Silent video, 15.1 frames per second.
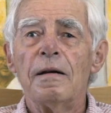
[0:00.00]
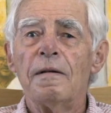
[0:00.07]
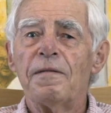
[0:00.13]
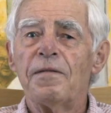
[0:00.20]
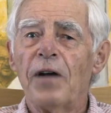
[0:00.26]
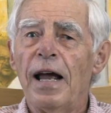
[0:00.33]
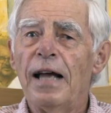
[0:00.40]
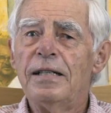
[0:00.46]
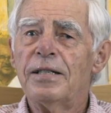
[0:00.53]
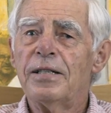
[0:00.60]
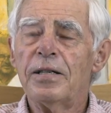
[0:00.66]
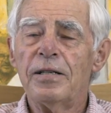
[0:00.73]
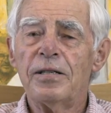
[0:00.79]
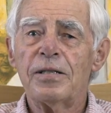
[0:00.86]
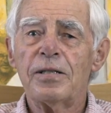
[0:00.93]

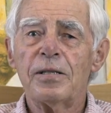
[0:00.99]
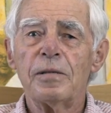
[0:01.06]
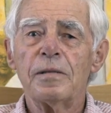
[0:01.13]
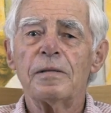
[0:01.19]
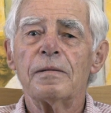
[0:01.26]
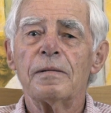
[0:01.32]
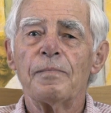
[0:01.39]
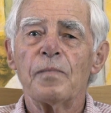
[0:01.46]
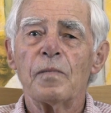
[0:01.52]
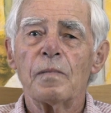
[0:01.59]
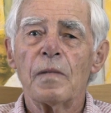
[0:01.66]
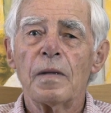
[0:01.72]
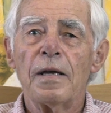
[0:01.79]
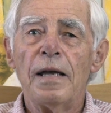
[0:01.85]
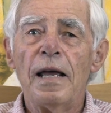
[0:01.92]
Francis,
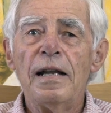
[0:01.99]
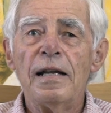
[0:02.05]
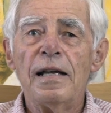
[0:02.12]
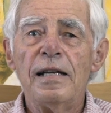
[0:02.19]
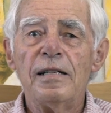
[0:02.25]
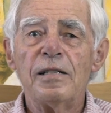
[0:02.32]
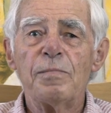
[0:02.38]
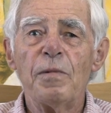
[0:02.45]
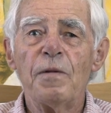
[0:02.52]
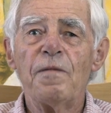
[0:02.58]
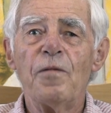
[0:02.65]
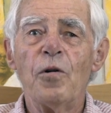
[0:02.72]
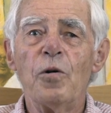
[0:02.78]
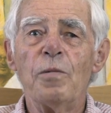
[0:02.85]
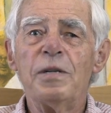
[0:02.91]
in his
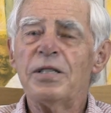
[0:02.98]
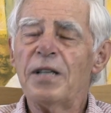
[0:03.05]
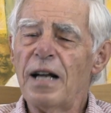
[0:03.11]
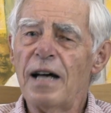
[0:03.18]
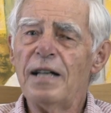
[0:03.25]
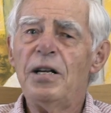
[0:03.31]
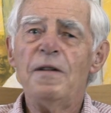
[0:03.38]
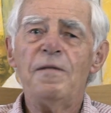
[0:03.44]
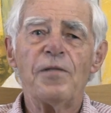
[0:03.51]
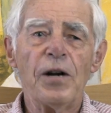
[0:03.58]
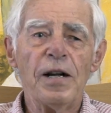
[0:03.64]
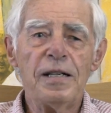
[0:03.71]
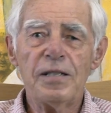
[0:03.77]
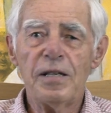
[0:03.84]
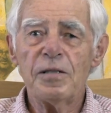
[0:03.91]
performance, and I knew
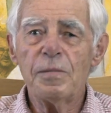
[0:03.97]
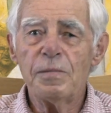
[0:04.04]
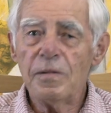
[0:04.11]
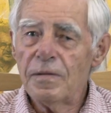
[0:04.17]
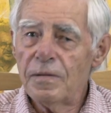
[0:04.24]
Francis